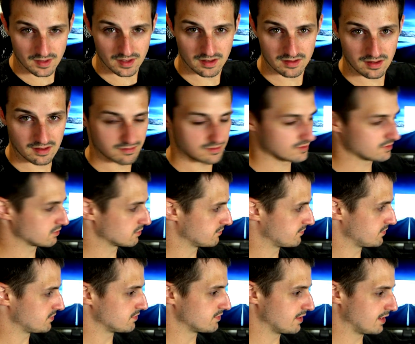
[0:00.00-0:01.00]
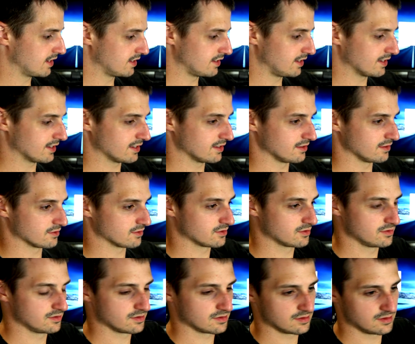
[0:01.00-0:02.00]
I'm going to review that. I got
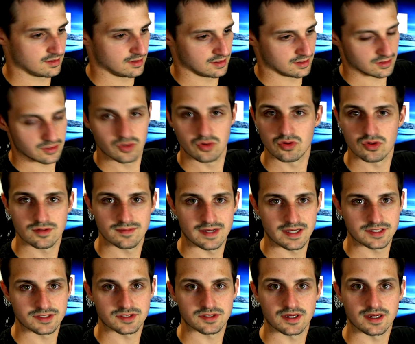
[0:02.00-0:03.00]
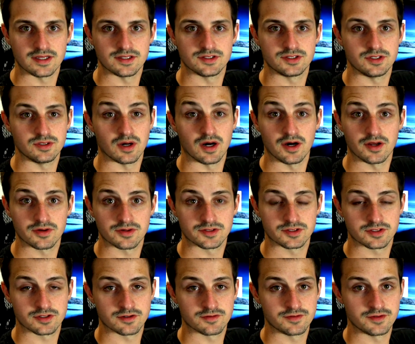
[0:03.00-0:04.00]
a Cooler Master N200
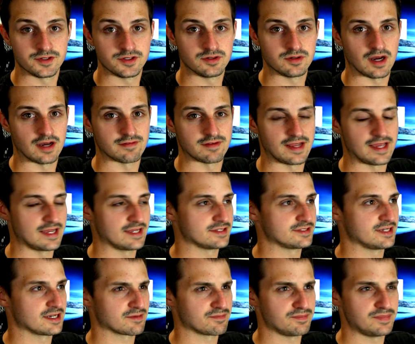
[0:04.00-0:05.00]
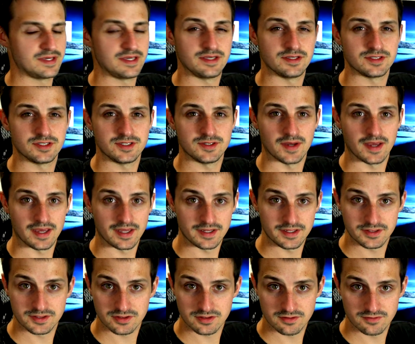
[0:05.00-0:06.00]
to review. I have an Antec P280
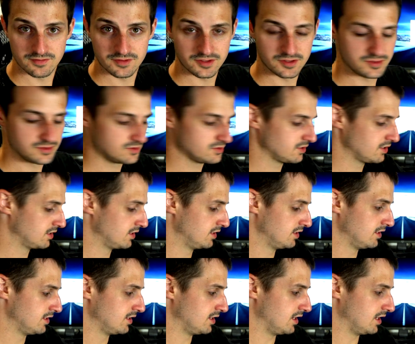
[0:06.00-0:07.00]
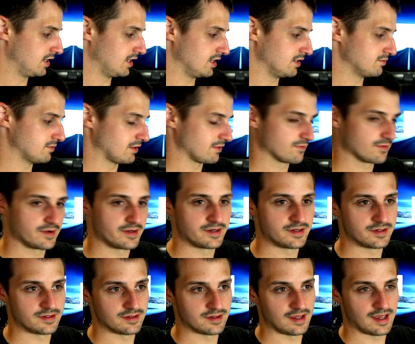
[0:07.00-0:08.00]
to review. My
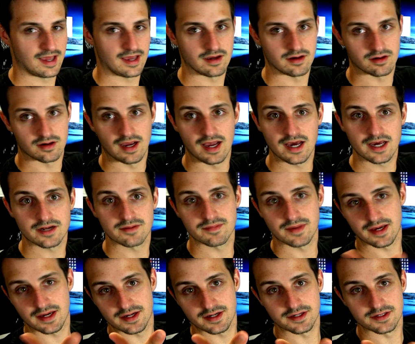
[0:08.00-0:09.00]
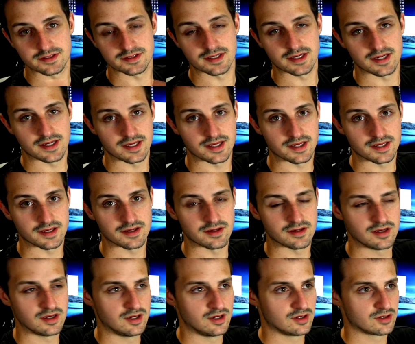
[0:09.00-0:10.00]
friend, or Adam, has a
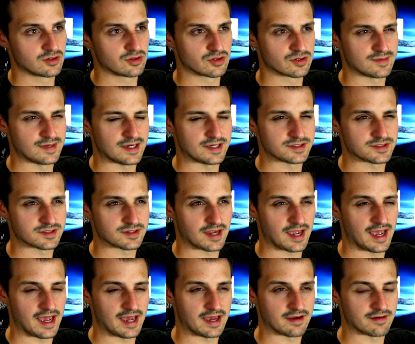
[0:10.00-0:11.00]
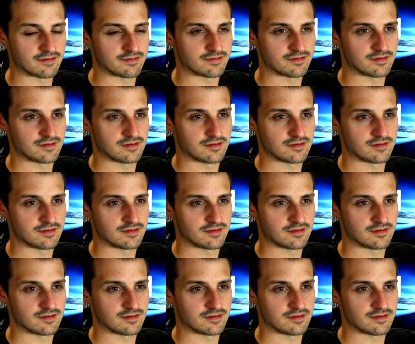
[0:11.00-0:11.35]
Cooler Master half